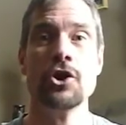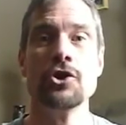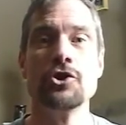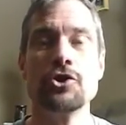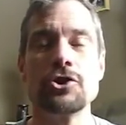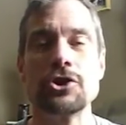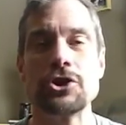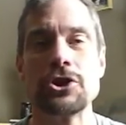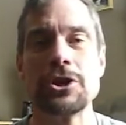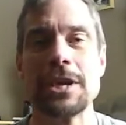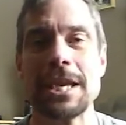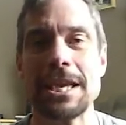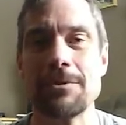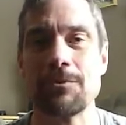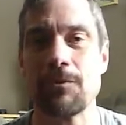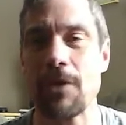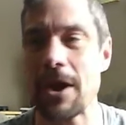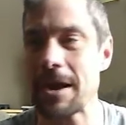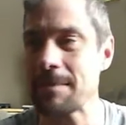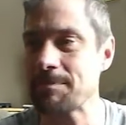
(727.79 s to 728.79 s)
You should
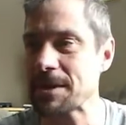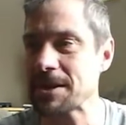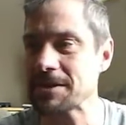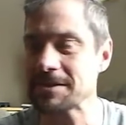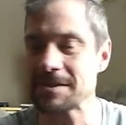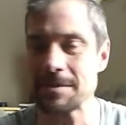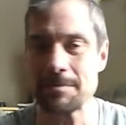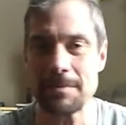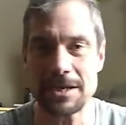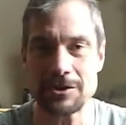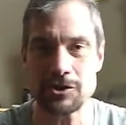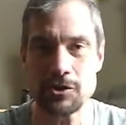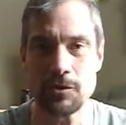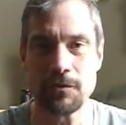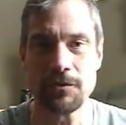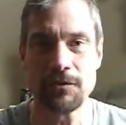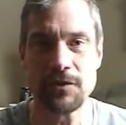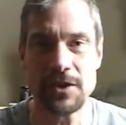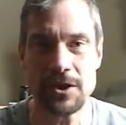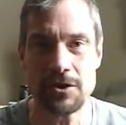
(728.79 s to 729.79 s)
eat right because it makes you
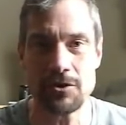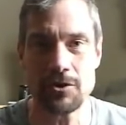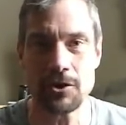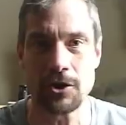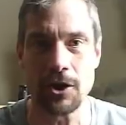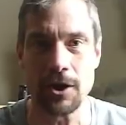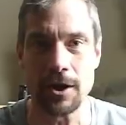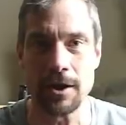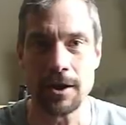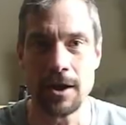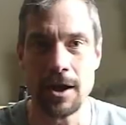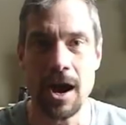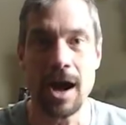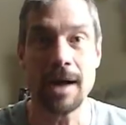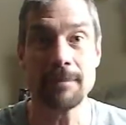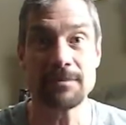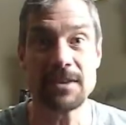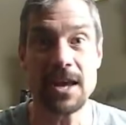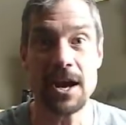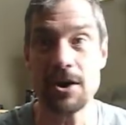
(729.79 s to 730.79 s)
feel good.
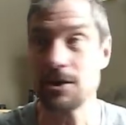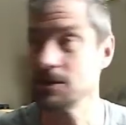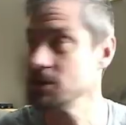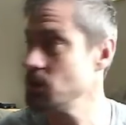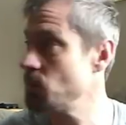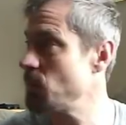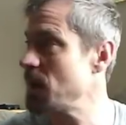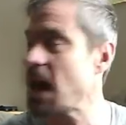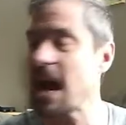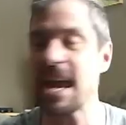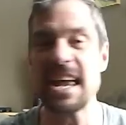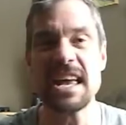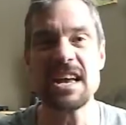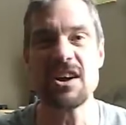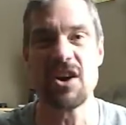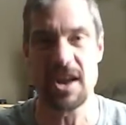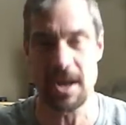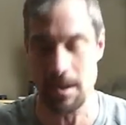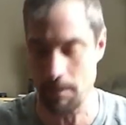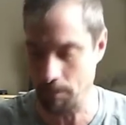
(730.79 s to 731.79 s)
I'm telling you, when I
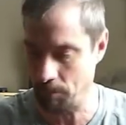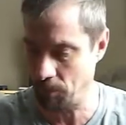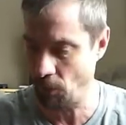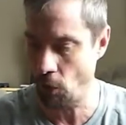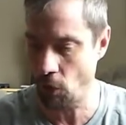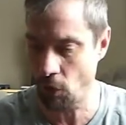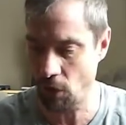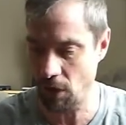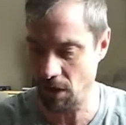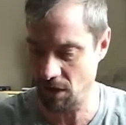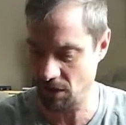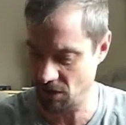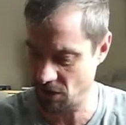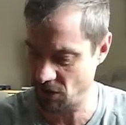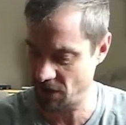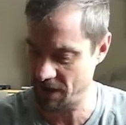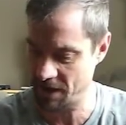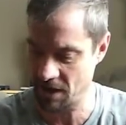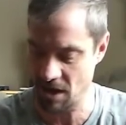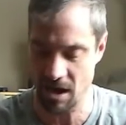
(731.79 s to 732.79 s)
eat like a bowl
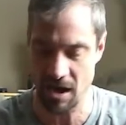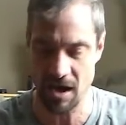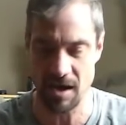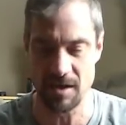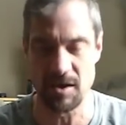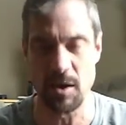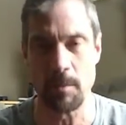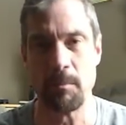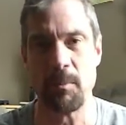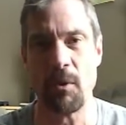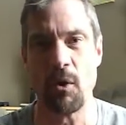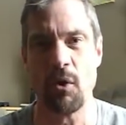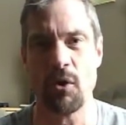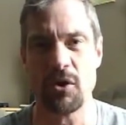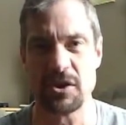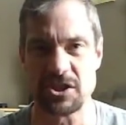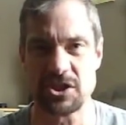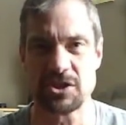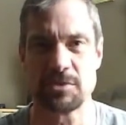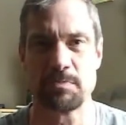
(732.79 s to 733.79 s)

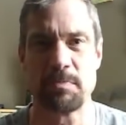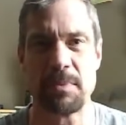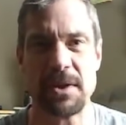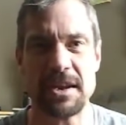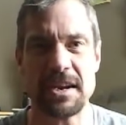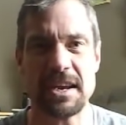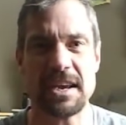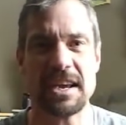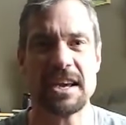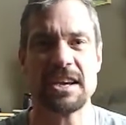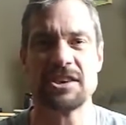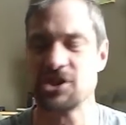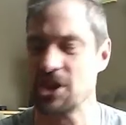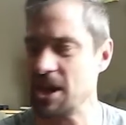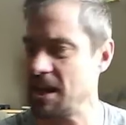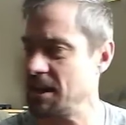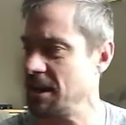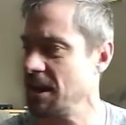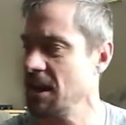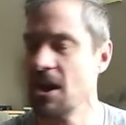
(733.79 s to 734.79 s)
of spinach
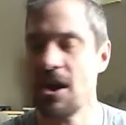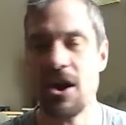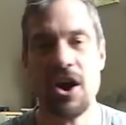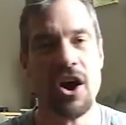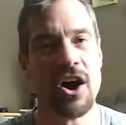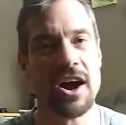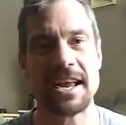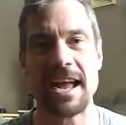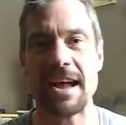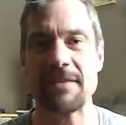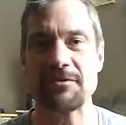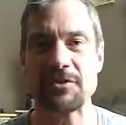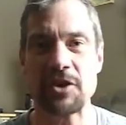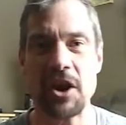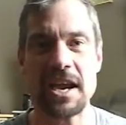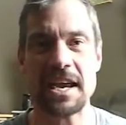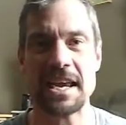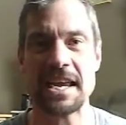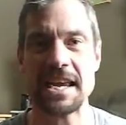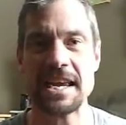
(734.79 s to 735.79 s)
and like after
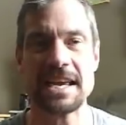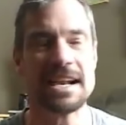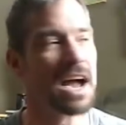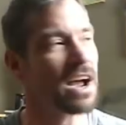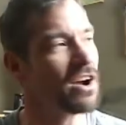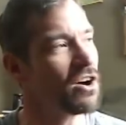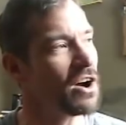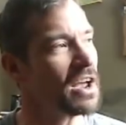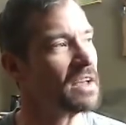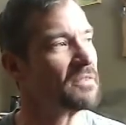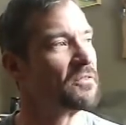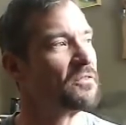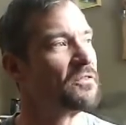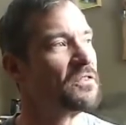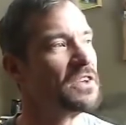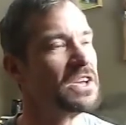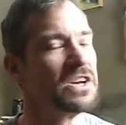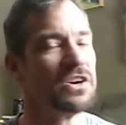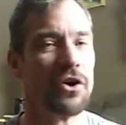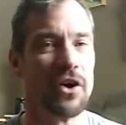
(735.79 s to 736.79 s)
I eat, I like
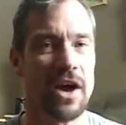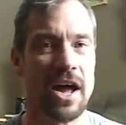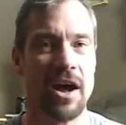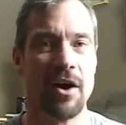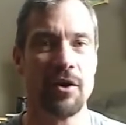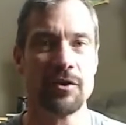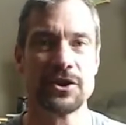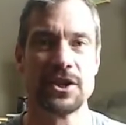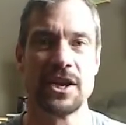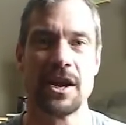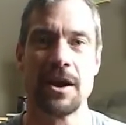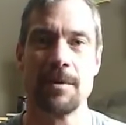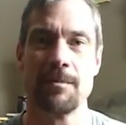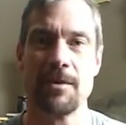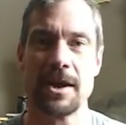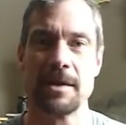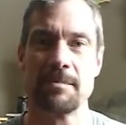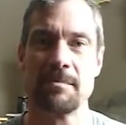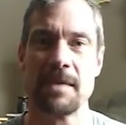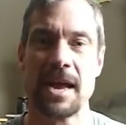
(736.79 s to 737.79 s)
feel healthy. I'm
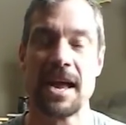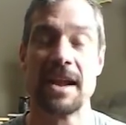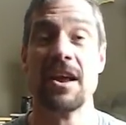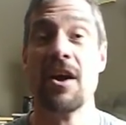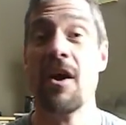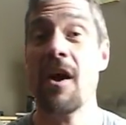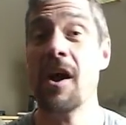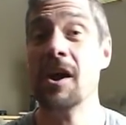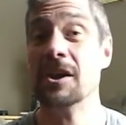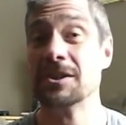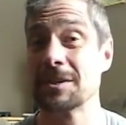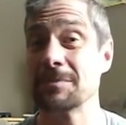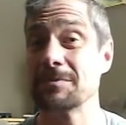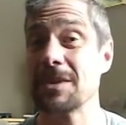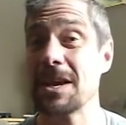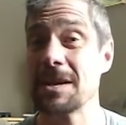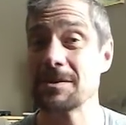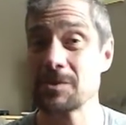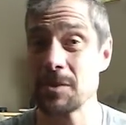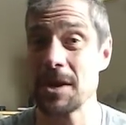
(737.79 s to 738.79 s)
like, man,
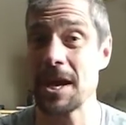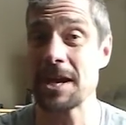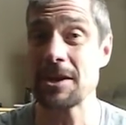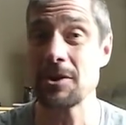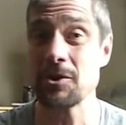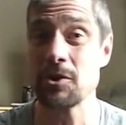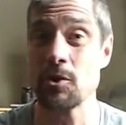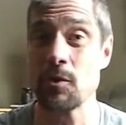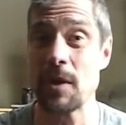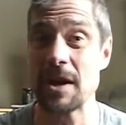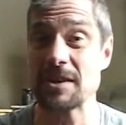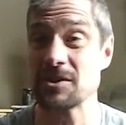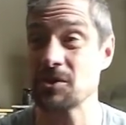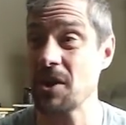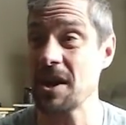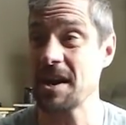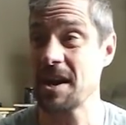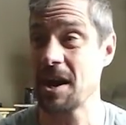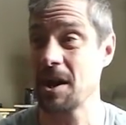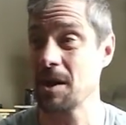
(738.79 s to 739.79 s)
sometimes when I go to a
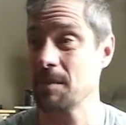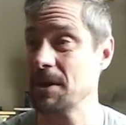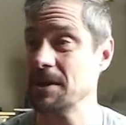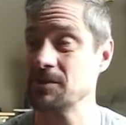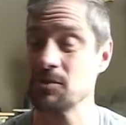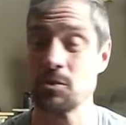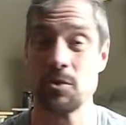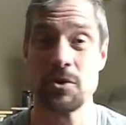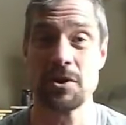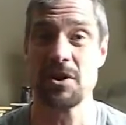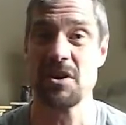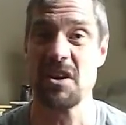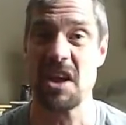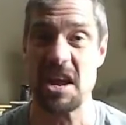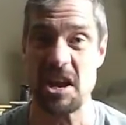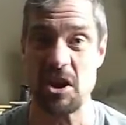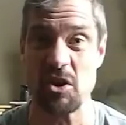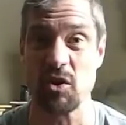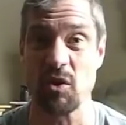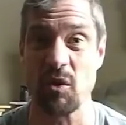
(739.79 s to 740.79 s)
restaurant and everybody's ordering
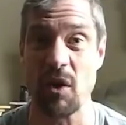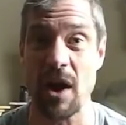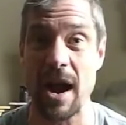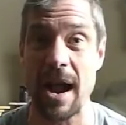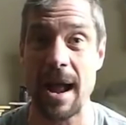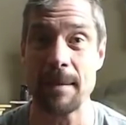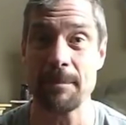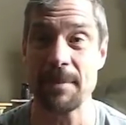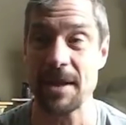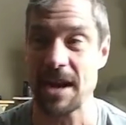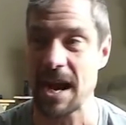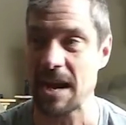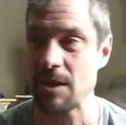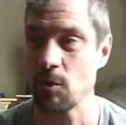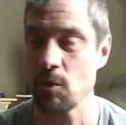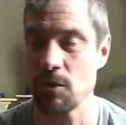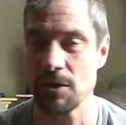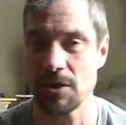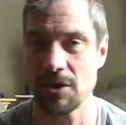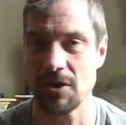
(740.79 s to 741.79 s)
like crap and I
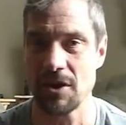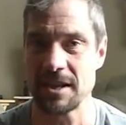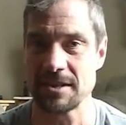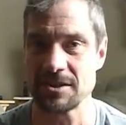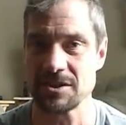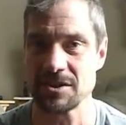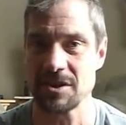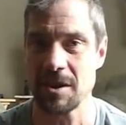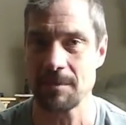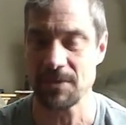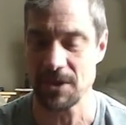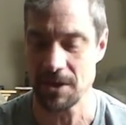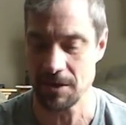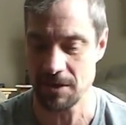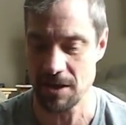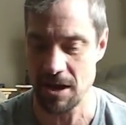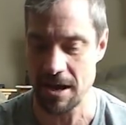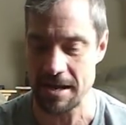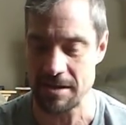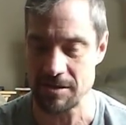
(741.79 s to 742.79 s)
order like
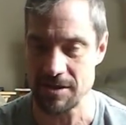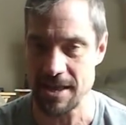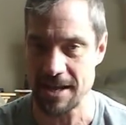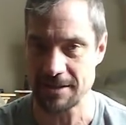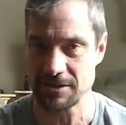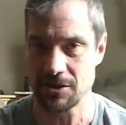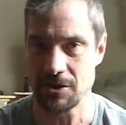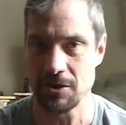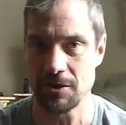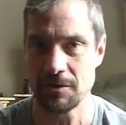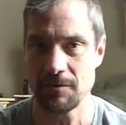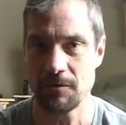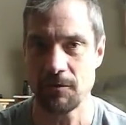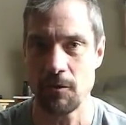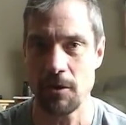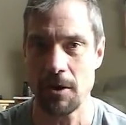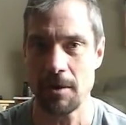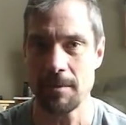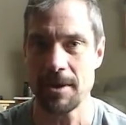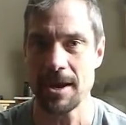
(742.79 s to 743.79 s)
something like that's good
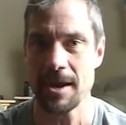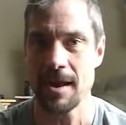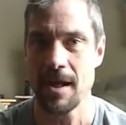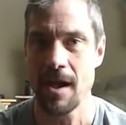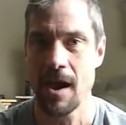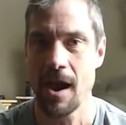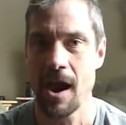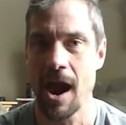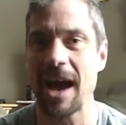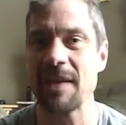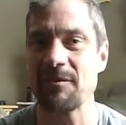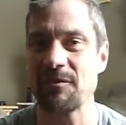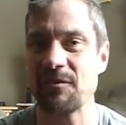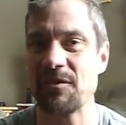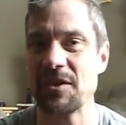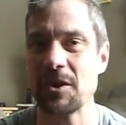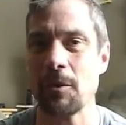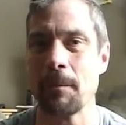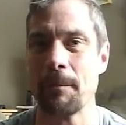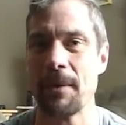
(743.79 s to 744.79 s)
for me, I
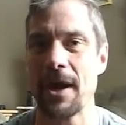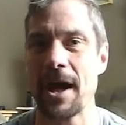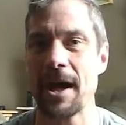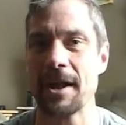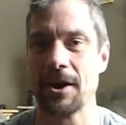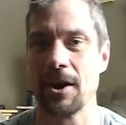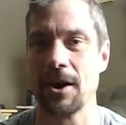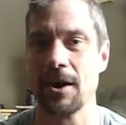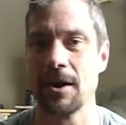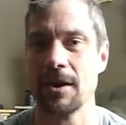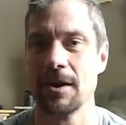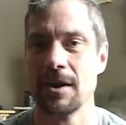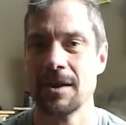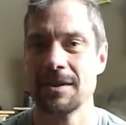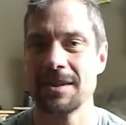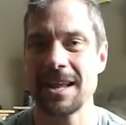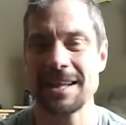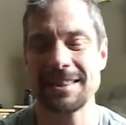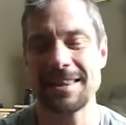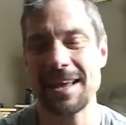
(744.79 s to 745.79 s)
feel better.
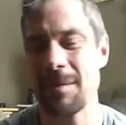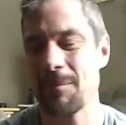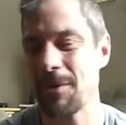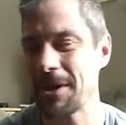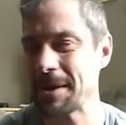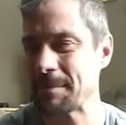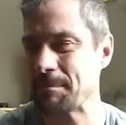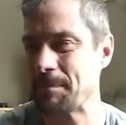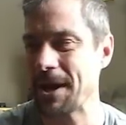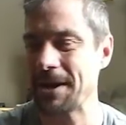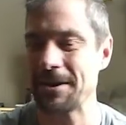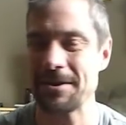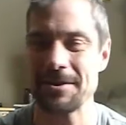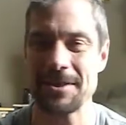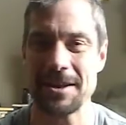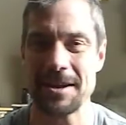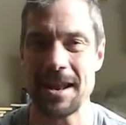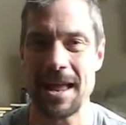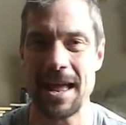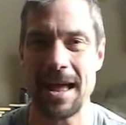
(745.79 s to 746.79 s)
Not that I'm like better
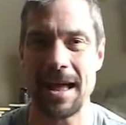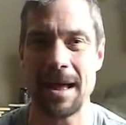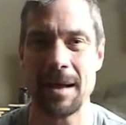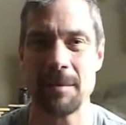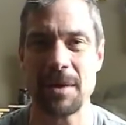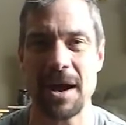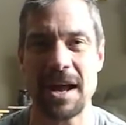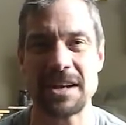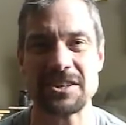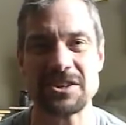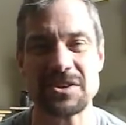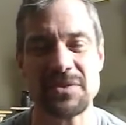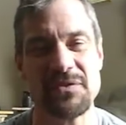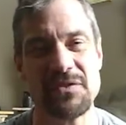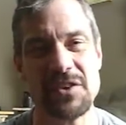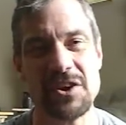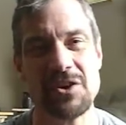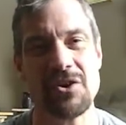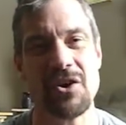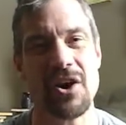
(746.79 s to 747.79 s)
than them, but I just
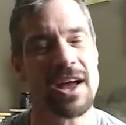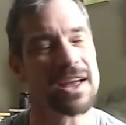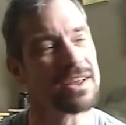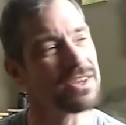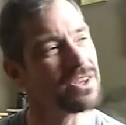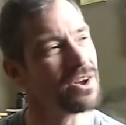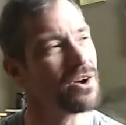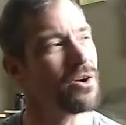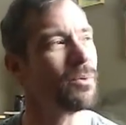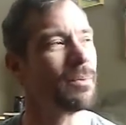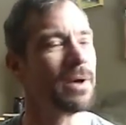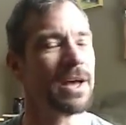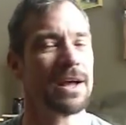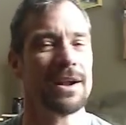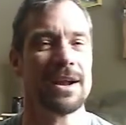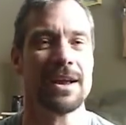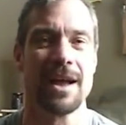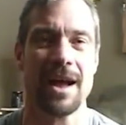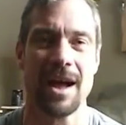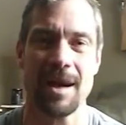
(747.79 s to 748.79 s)
feel like, yo,
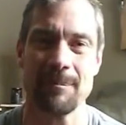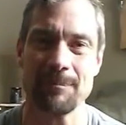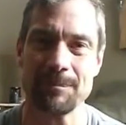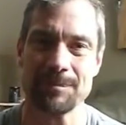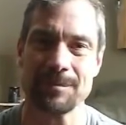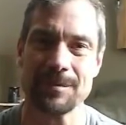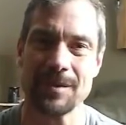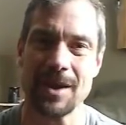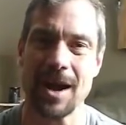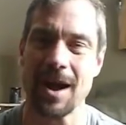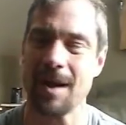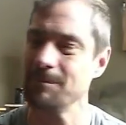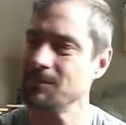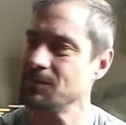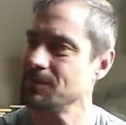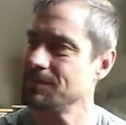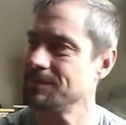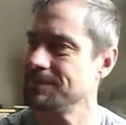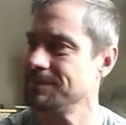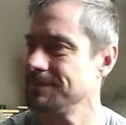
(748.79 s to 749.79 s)
man,
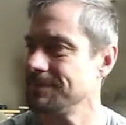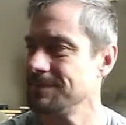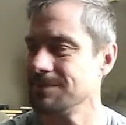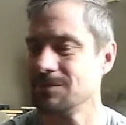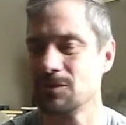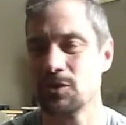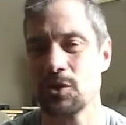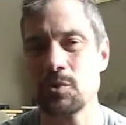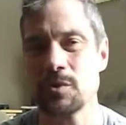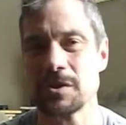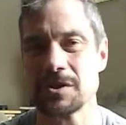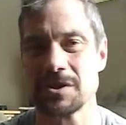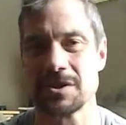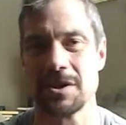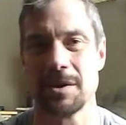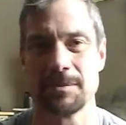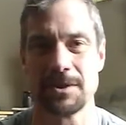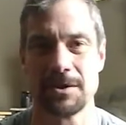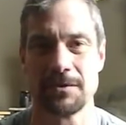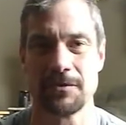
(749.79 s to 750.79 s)
I'm doing
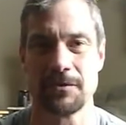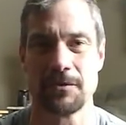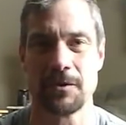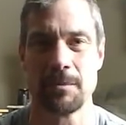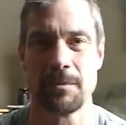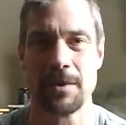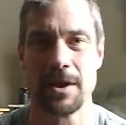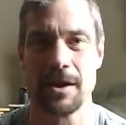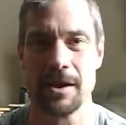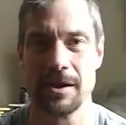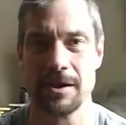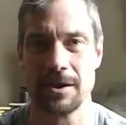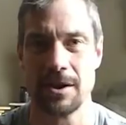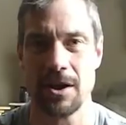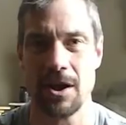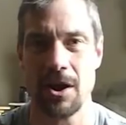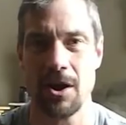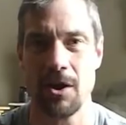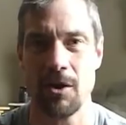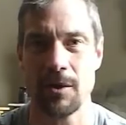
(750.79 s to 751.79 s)
something for me, you
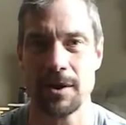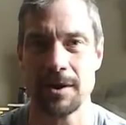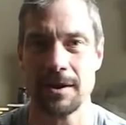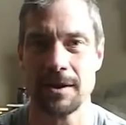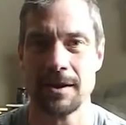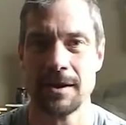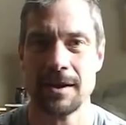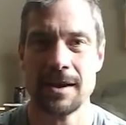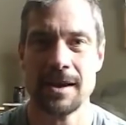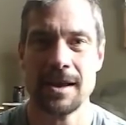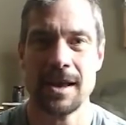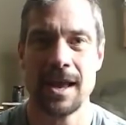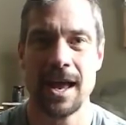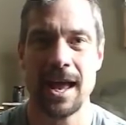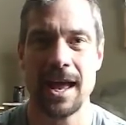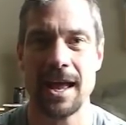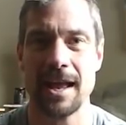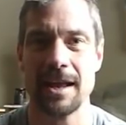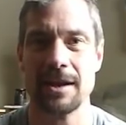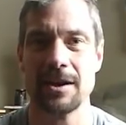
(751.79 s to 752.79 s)
know,
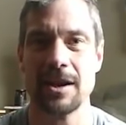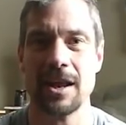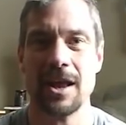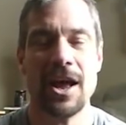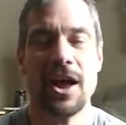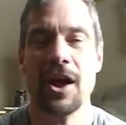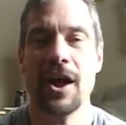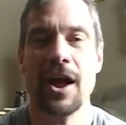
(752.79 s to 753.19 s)
and